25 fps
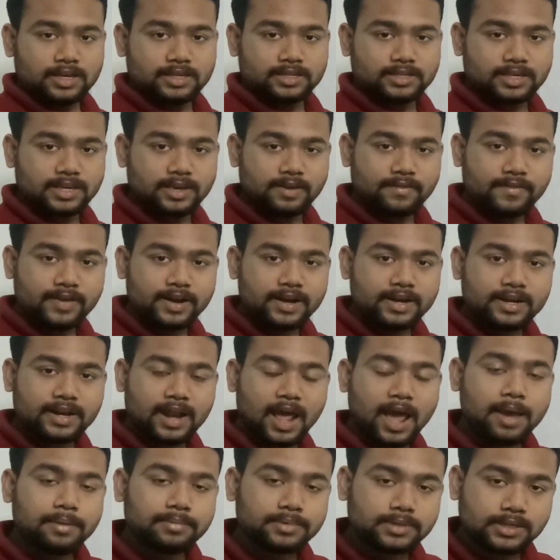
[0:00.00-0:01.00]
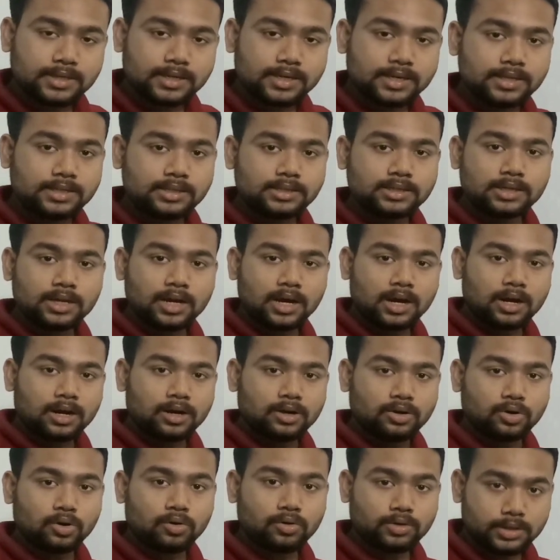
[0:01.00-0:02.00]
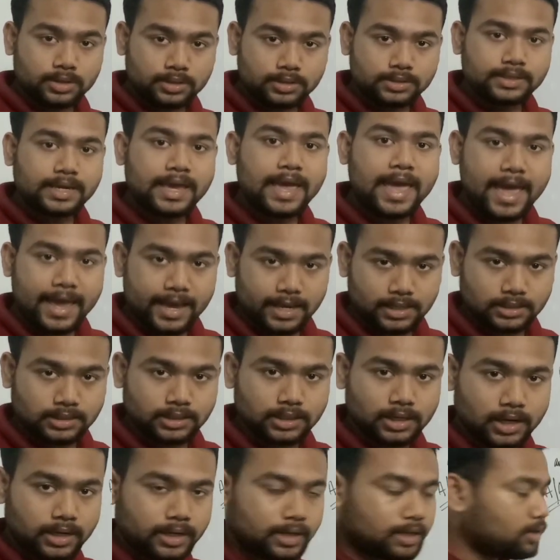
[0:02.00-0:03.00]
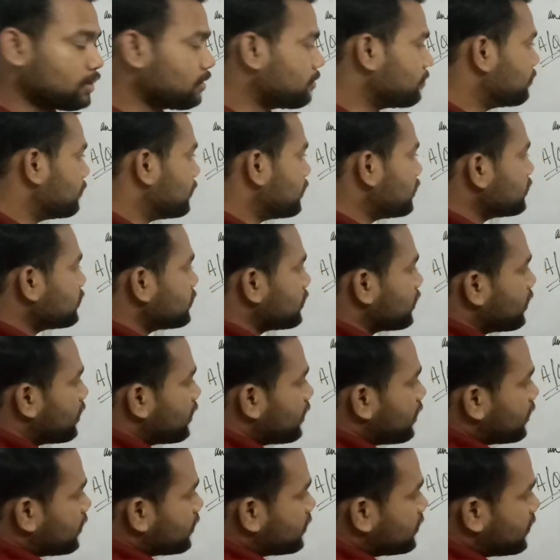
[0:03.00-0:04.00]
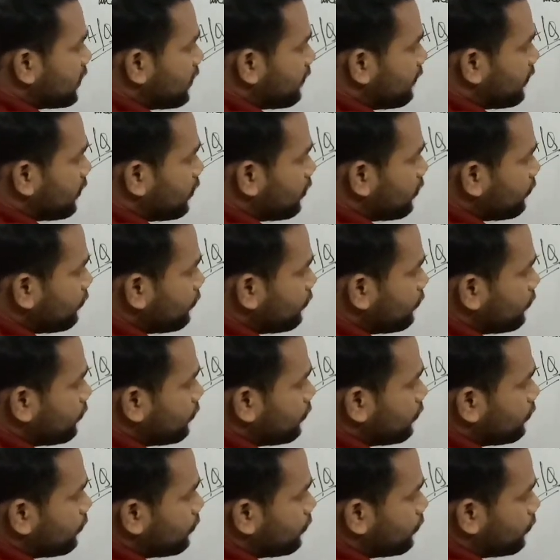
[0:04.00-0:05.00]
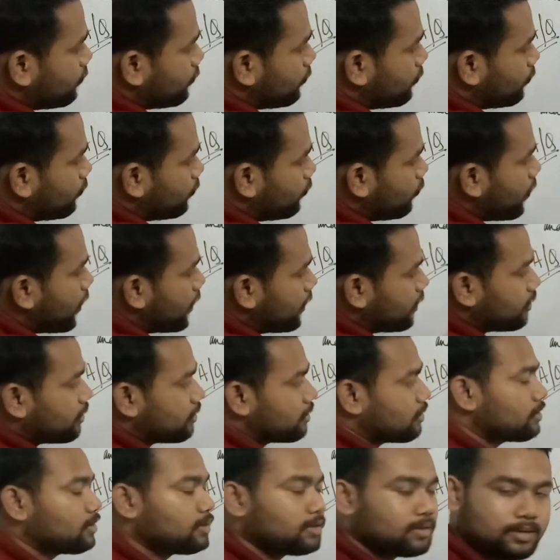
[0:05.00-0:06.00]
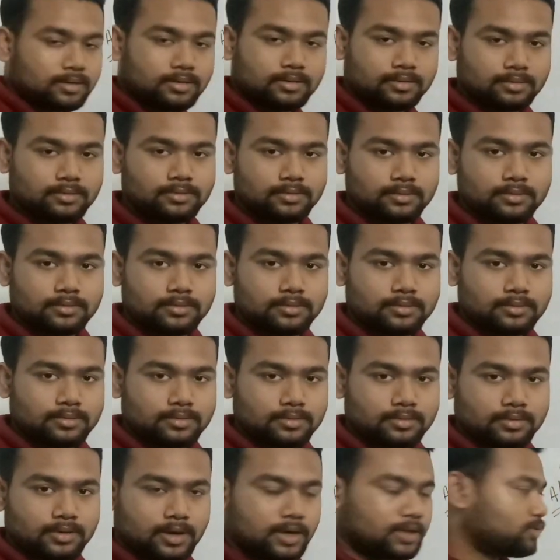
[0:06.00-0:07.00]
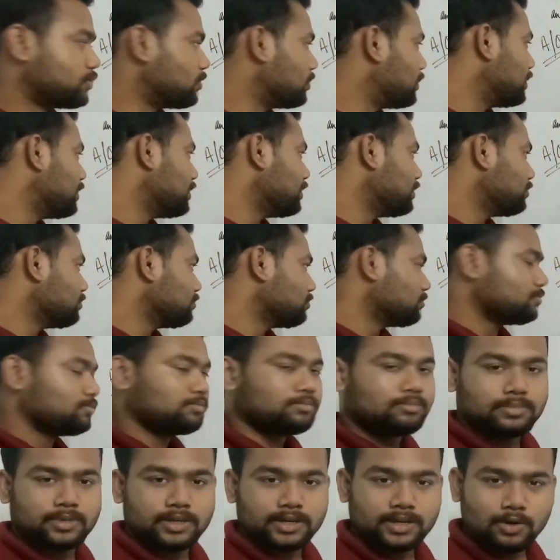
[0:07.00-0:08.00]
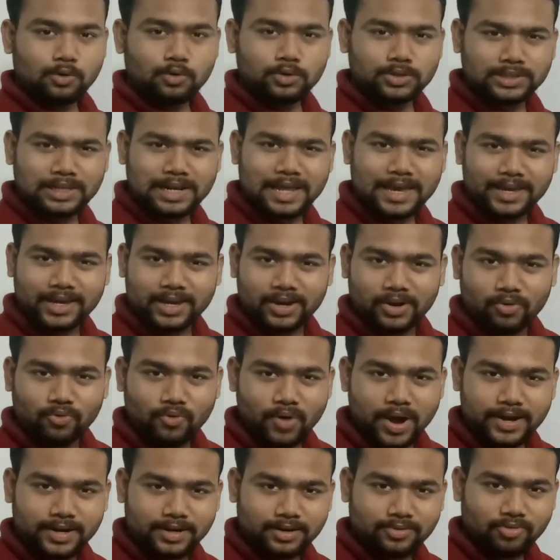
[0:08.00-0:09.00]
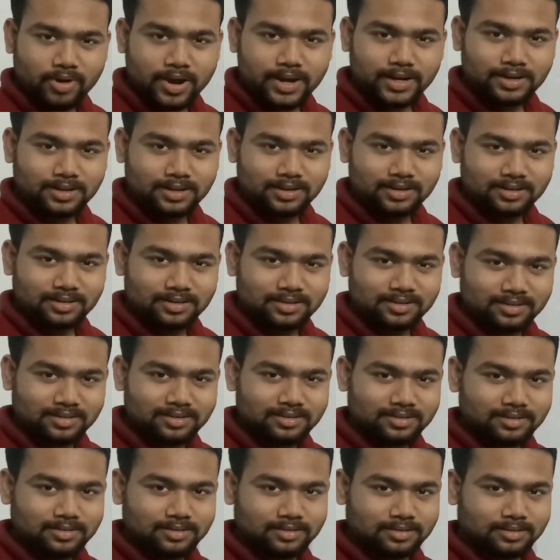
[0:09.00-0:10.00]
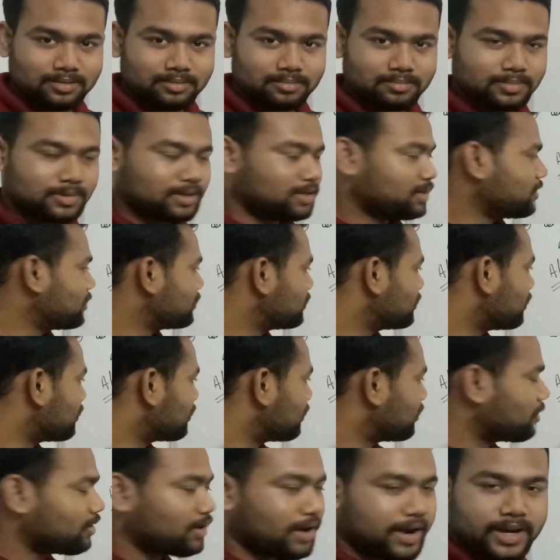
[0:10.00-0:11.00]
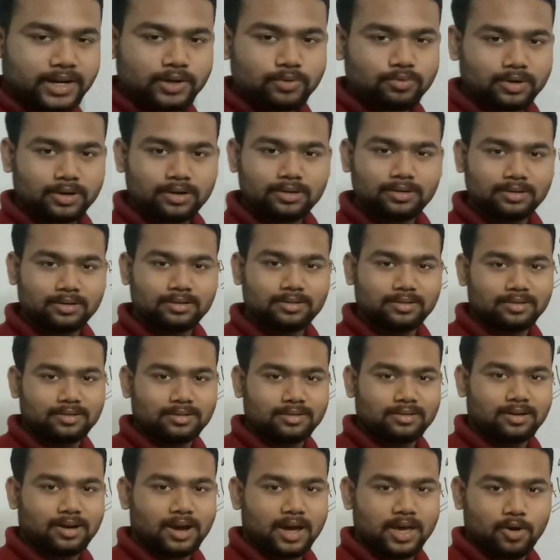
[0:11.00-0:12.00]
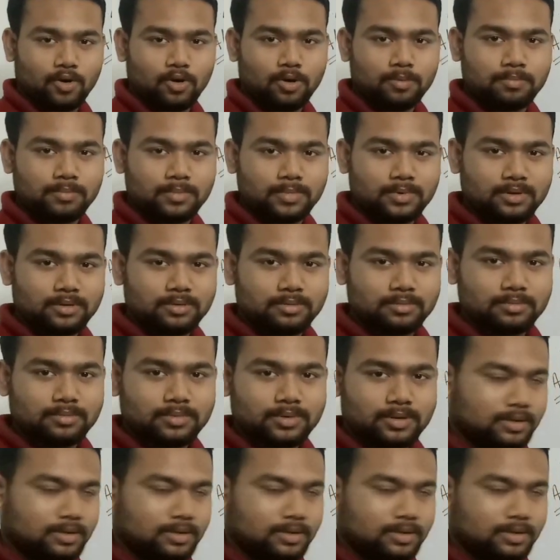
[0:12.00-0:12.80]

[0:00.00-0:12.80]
7 times his daughter's age. Got it? Means 7 of y. Actually it looks like right? It is the correct one, I hope.